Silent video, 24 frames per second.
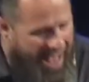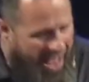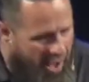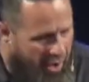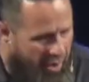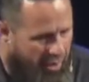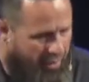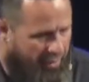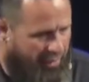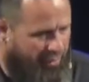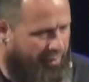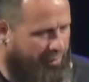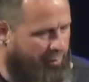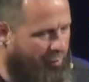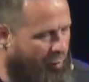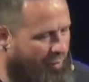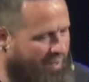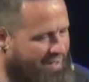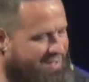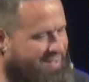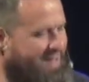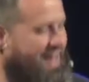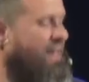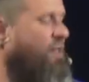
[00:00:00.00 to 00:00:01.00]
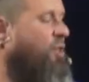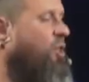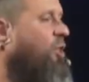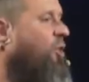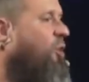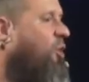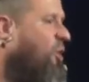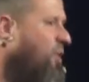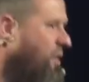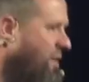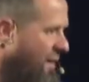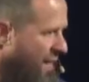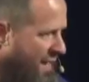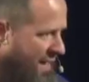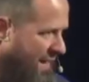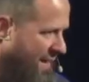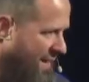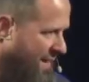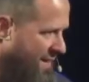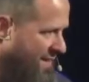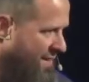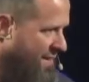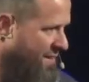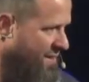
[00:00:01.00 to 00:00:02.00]
But how? What does that look
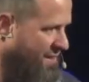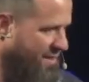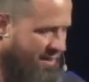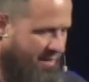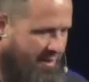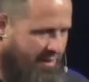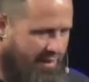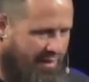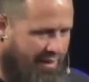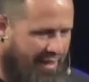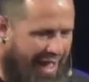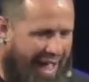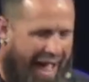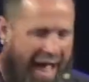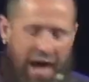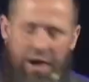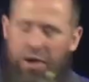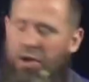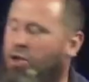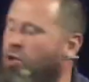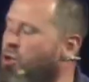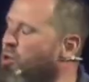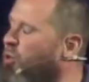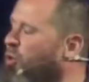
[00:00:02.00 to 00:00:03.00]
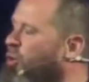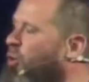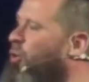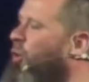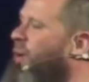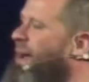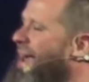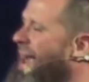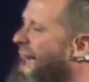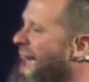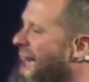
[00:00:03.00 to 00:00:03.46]
like? How do you